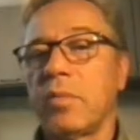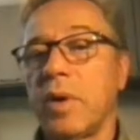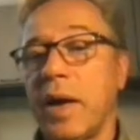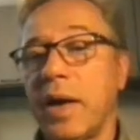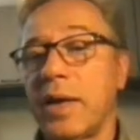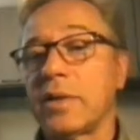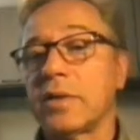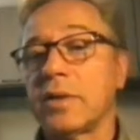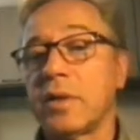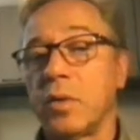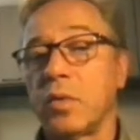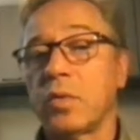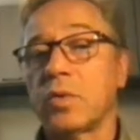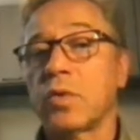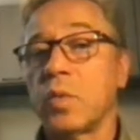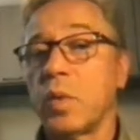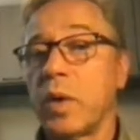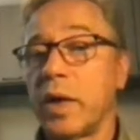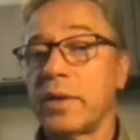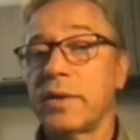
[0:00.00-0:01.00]
hence
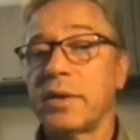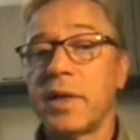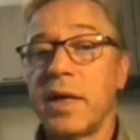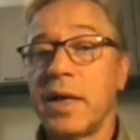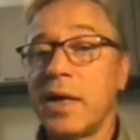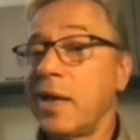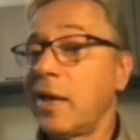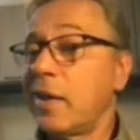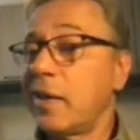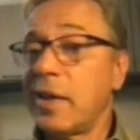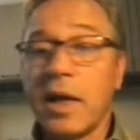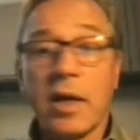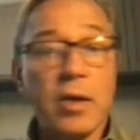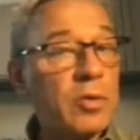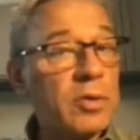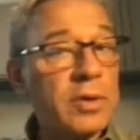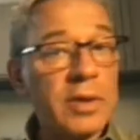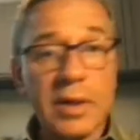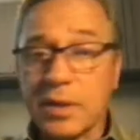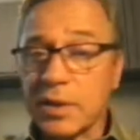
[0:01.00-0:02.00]
looks white. They're
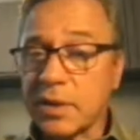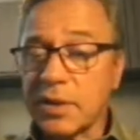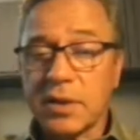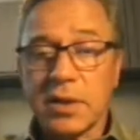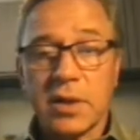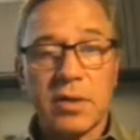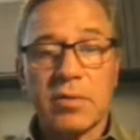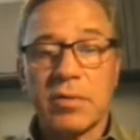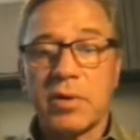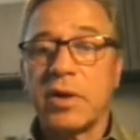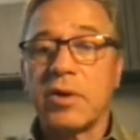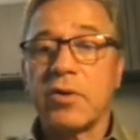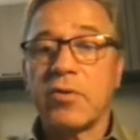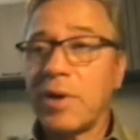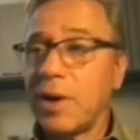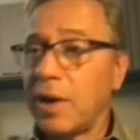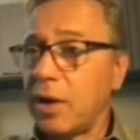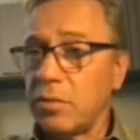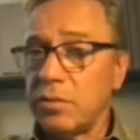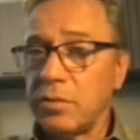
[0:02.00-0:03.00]
not necessarily
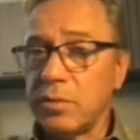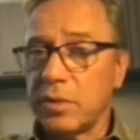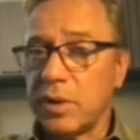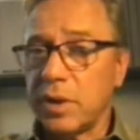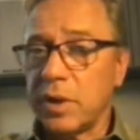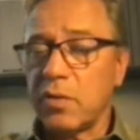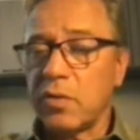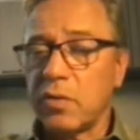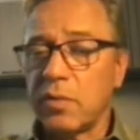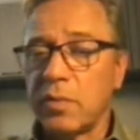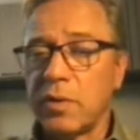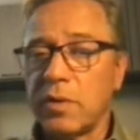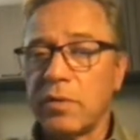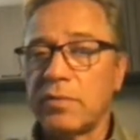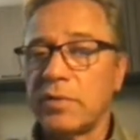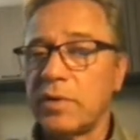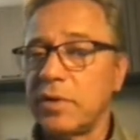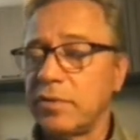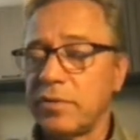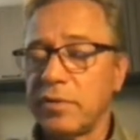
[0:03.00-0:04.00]
round, they could be
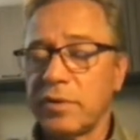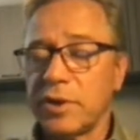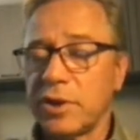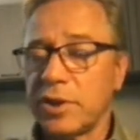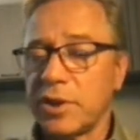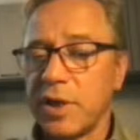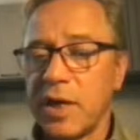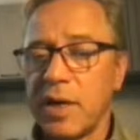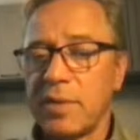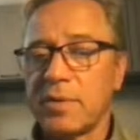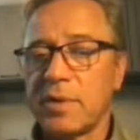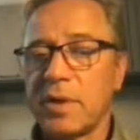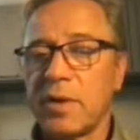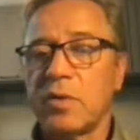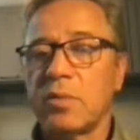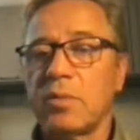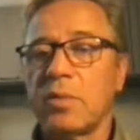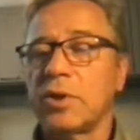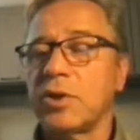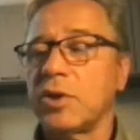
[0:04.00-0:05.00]
of different shapes, they
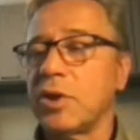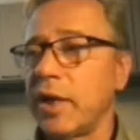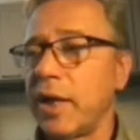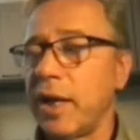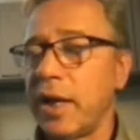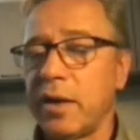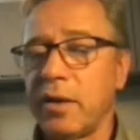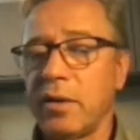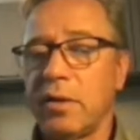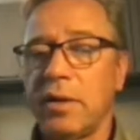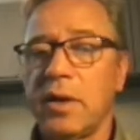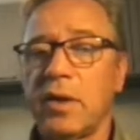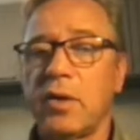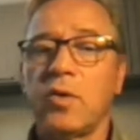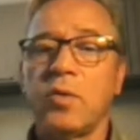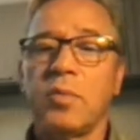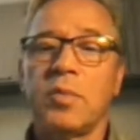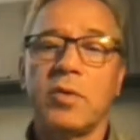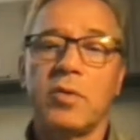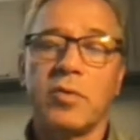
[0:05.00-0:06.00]
could be triangle, they
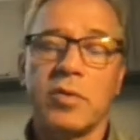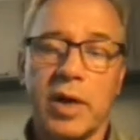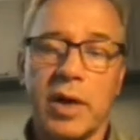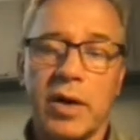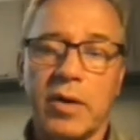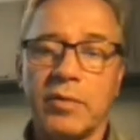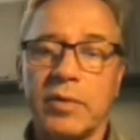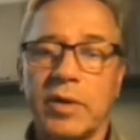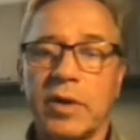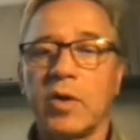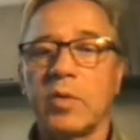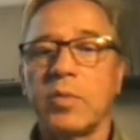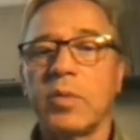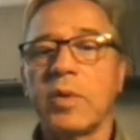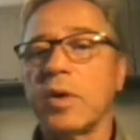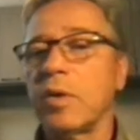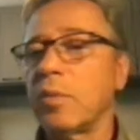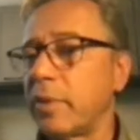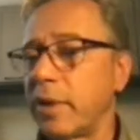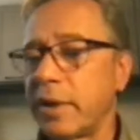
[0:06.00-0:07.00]
could be round, they could be
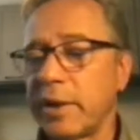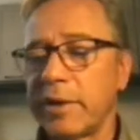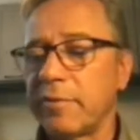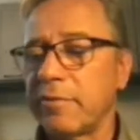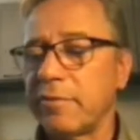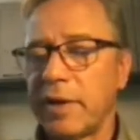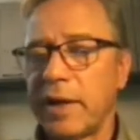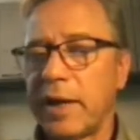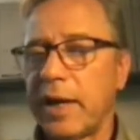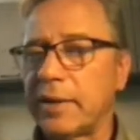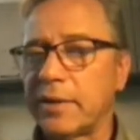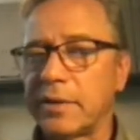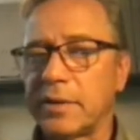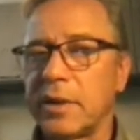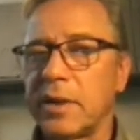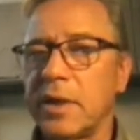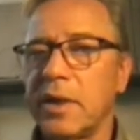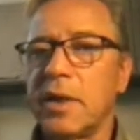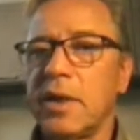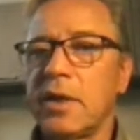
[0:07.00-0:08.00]
completely flat
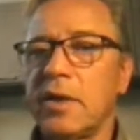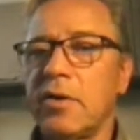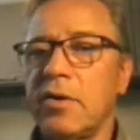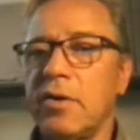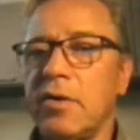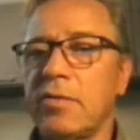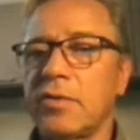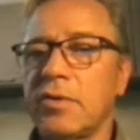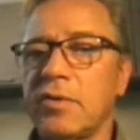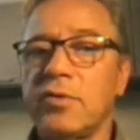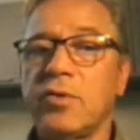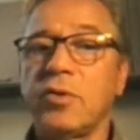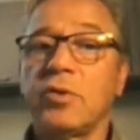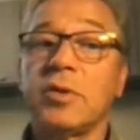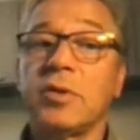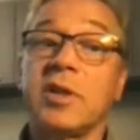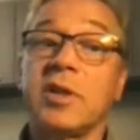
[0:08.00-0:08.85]
nerve. So don't